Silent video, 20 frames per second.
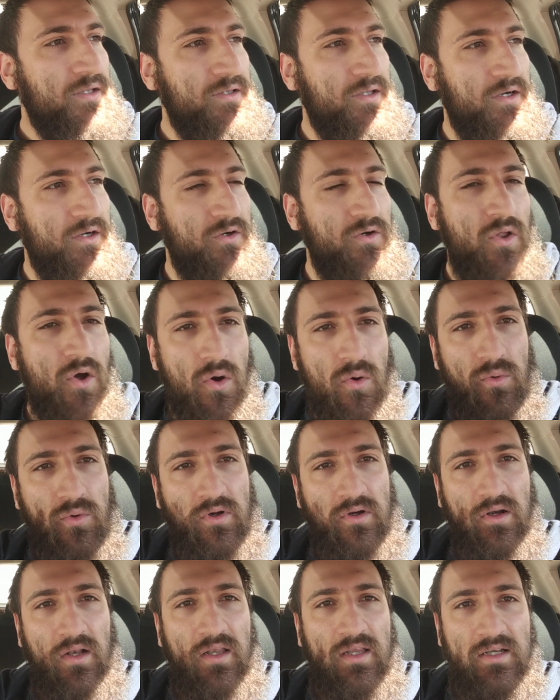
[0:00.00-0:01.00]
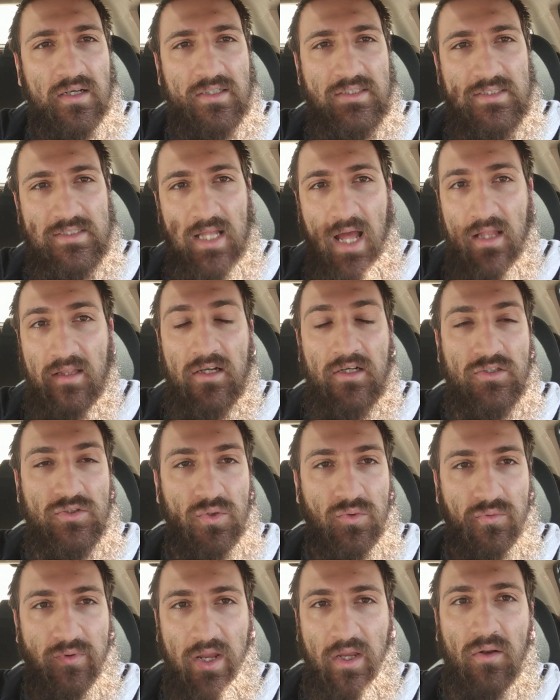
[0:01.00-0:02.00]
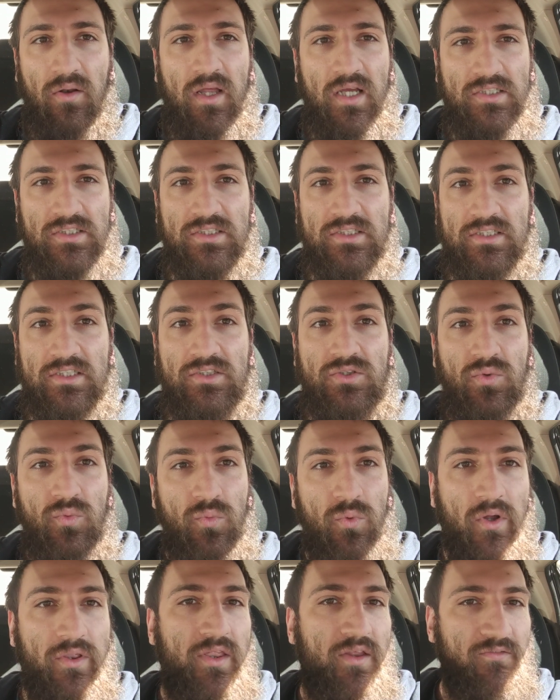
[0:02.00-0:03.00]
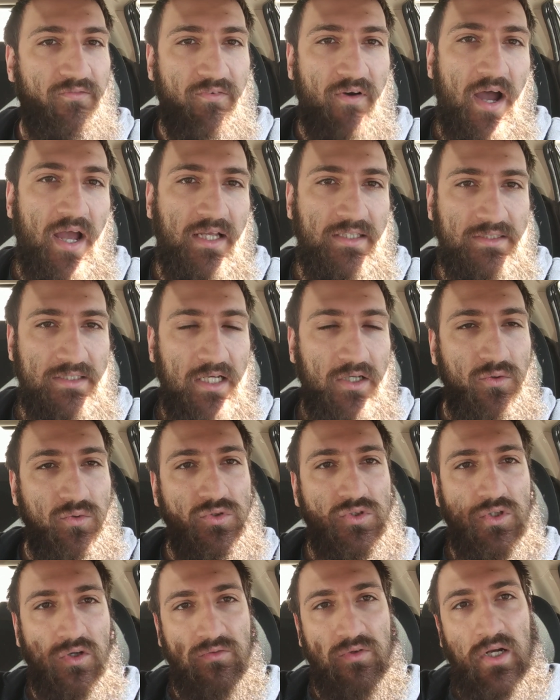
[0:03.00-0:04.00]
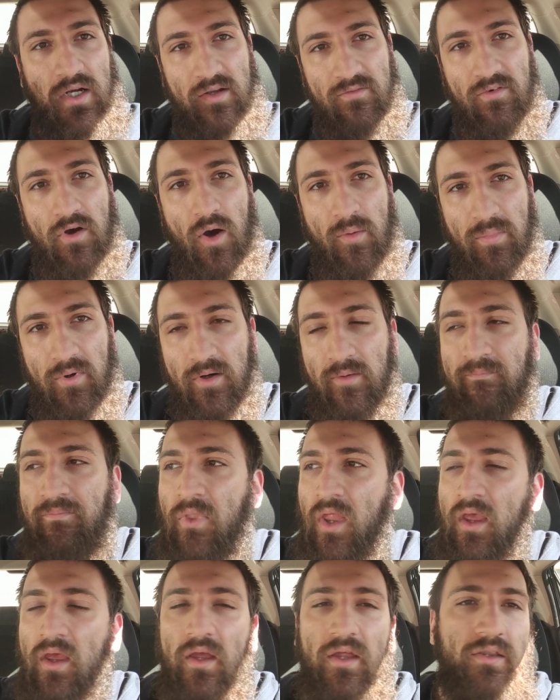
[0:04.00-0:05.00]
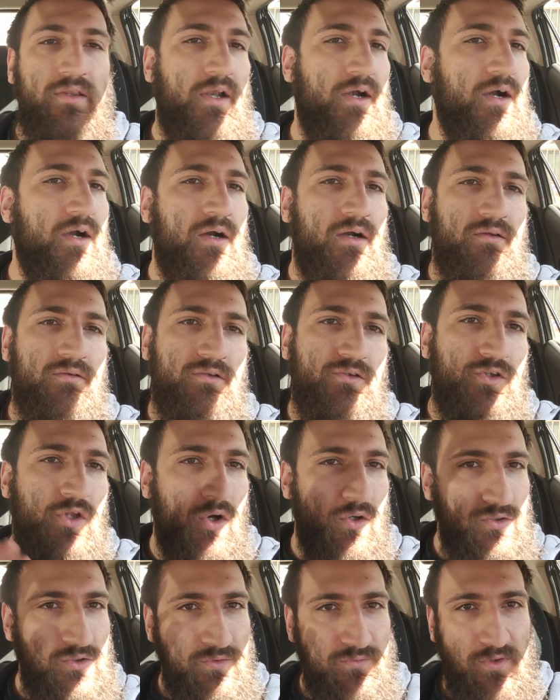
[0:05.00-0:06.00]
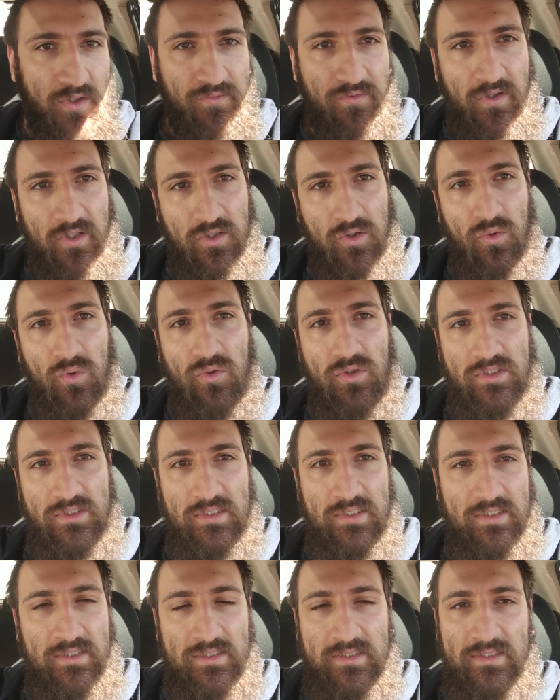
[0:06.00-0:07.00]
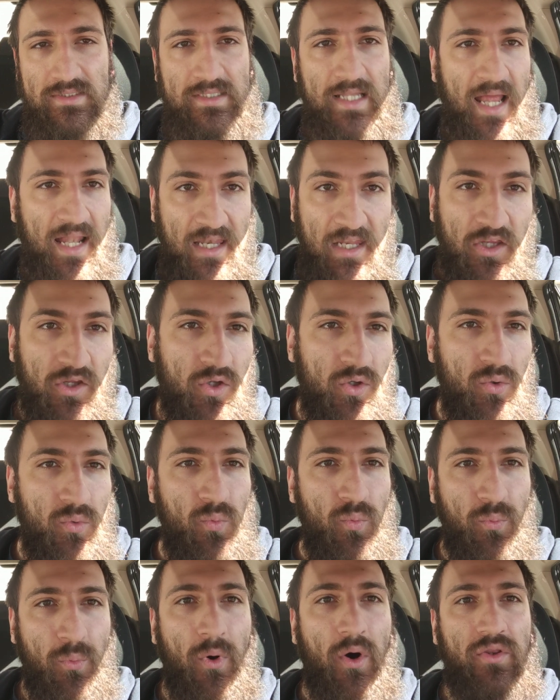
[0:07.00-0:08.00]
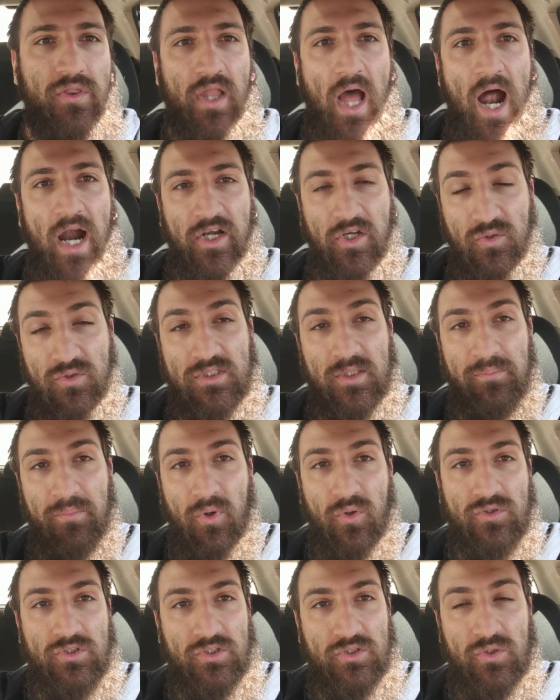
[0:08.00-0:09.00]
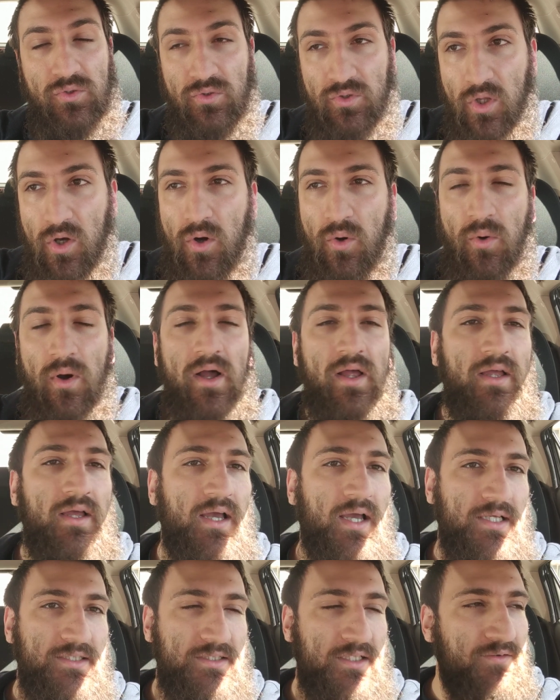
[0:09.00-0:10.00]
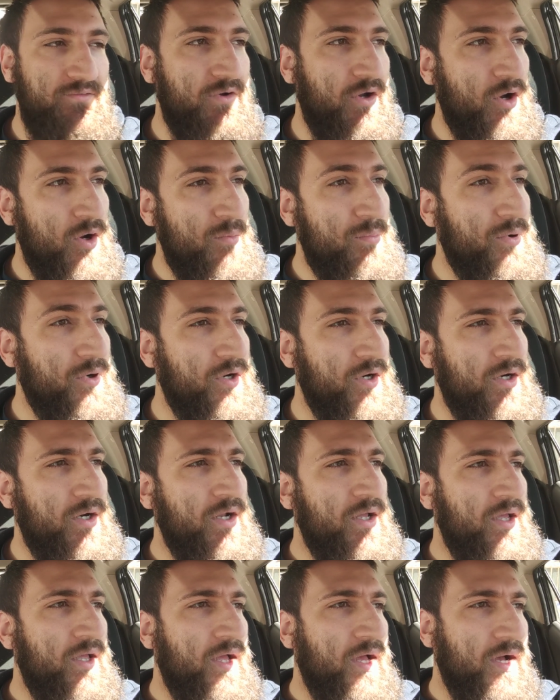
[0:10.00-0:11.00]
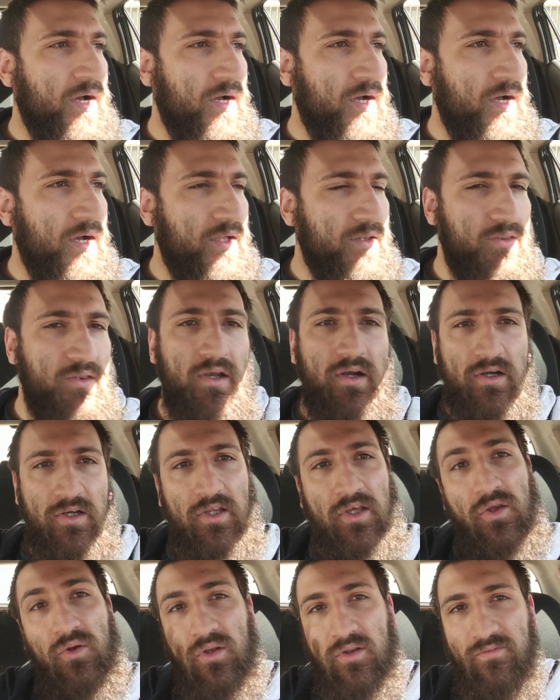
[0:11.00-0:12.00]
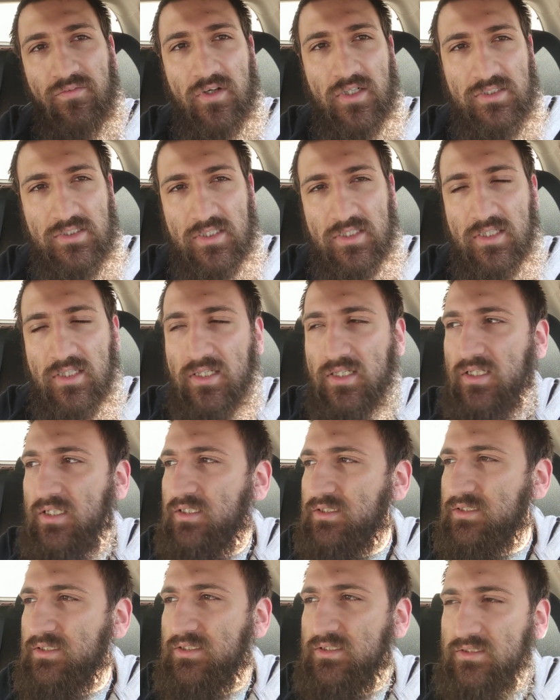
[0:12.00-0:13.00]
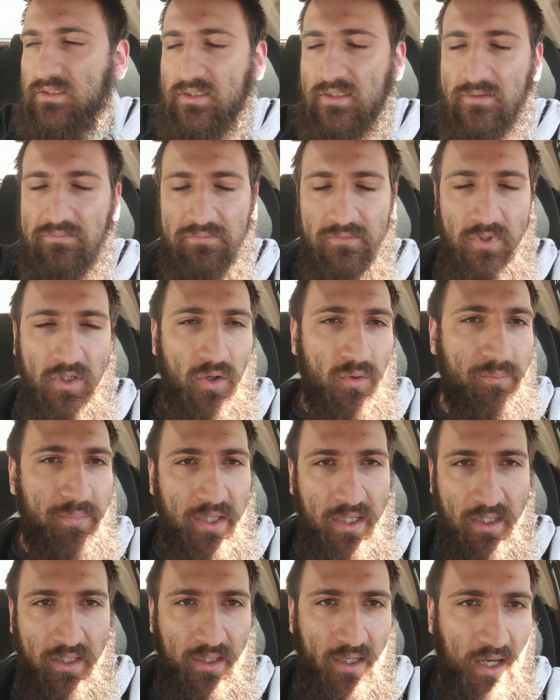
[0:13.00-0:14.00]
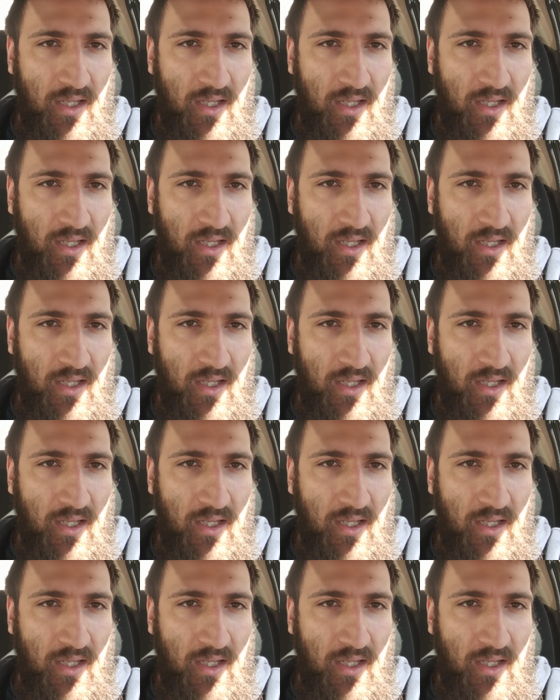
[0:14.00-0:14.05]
there are no clear standards or regulations as to what defines a good software developer. There are tons of different courses telling you what are you supposed to know as a developer. There are the universities, being